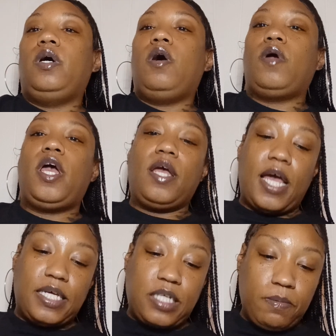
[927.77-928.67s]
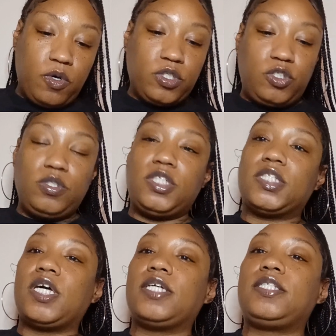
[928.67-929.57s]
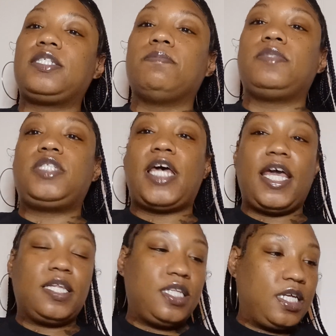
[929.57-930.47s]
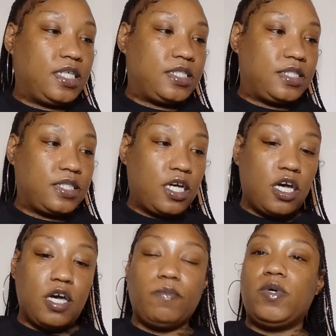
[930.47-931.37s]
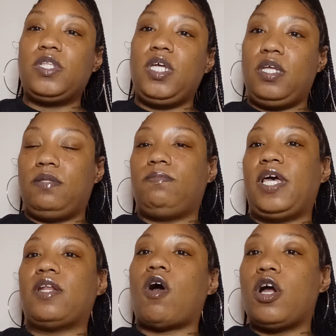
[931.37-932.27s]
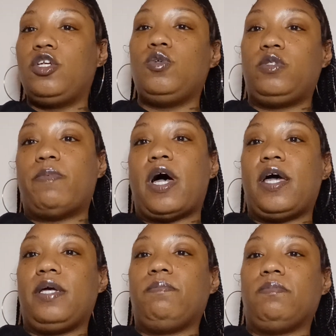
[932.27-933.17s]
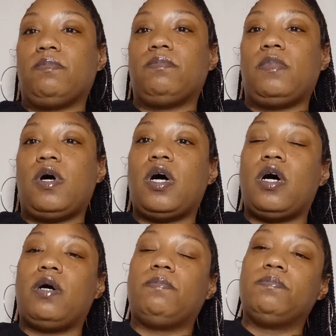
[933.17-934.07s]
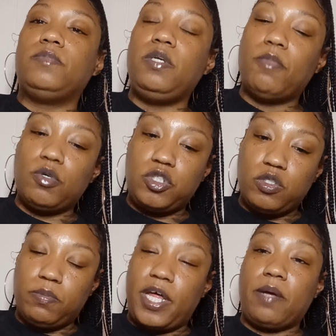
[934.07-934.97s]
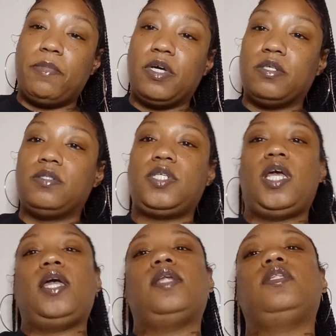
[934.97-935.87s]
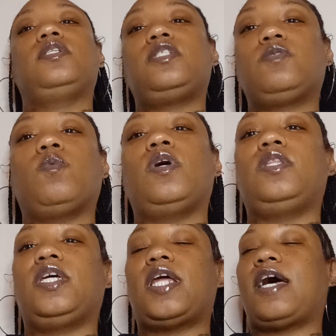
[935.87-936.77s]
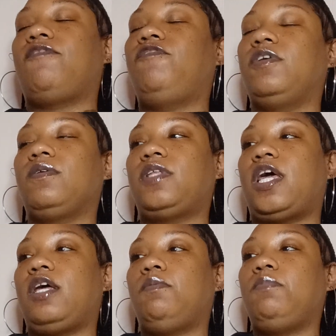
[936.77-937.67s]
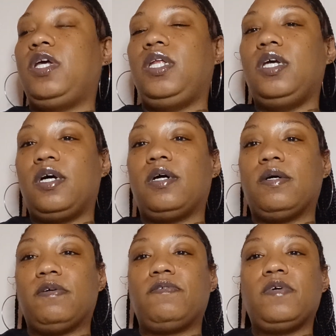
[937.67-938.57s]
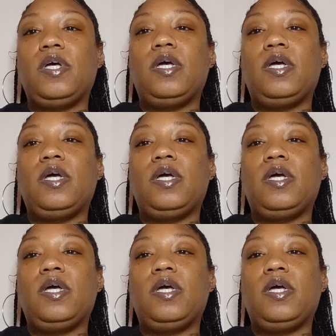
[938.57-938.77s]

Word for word: Okay, guys, I'm going to discuss some tactics uh, with that are used by um, emotional blackmailers. And this is one that I feel that many of